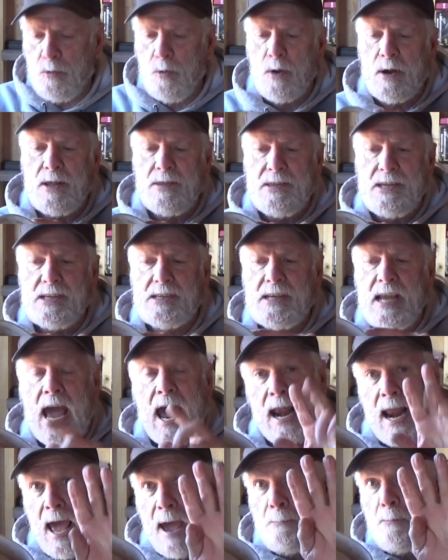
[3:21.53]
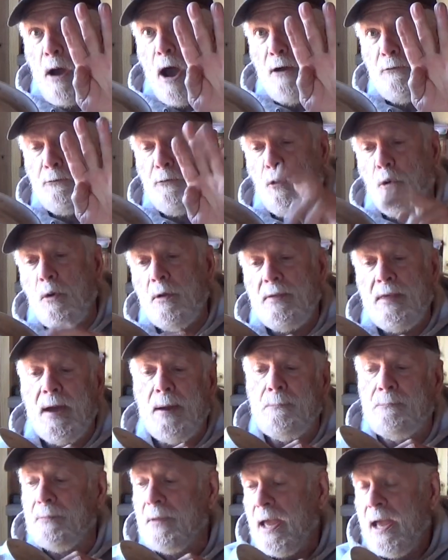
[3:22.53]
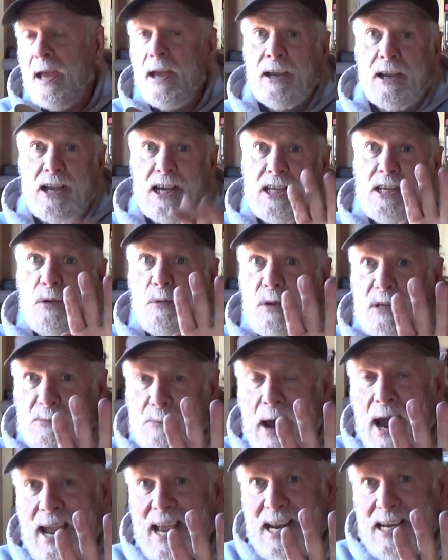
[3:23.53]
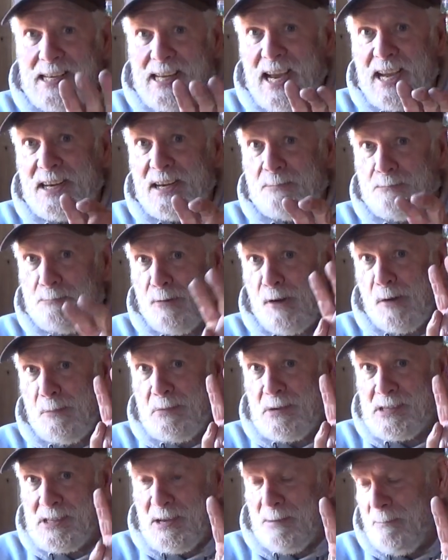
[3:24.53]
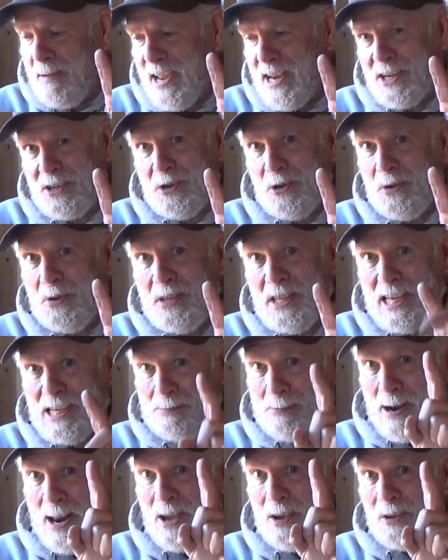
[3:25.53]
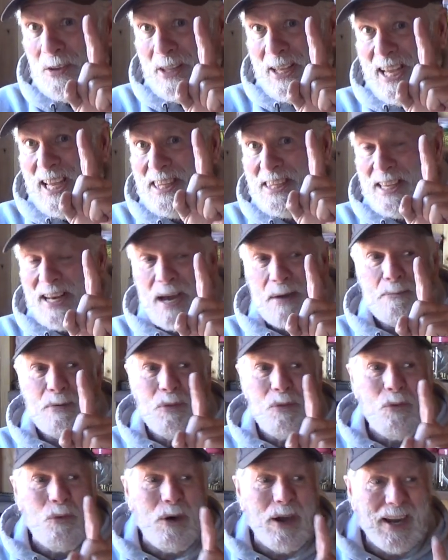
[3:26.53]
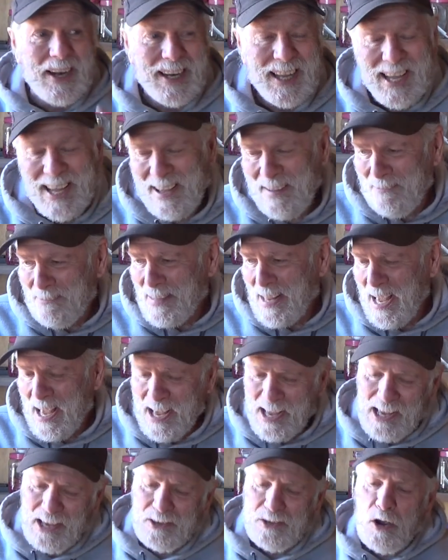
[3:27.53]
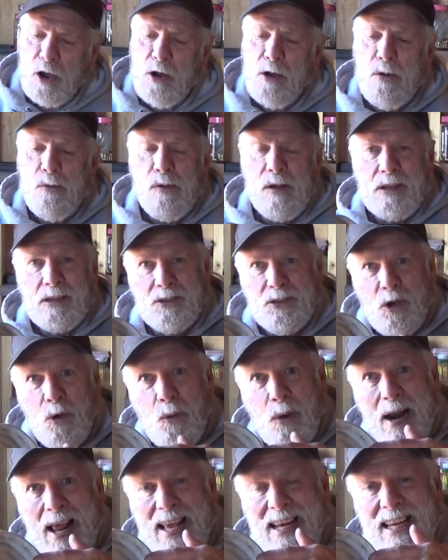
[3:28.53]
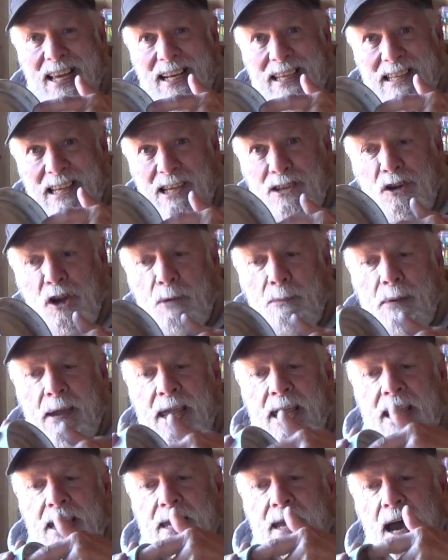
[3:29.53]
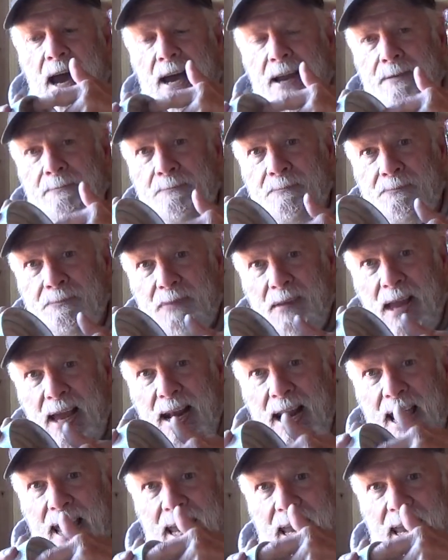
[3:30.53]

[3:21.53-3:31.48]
one of these, and I bought 4 of them because it was my intended purpose to make 2 of these, but I only ended up with 1. So what I did is I took my heat gun and I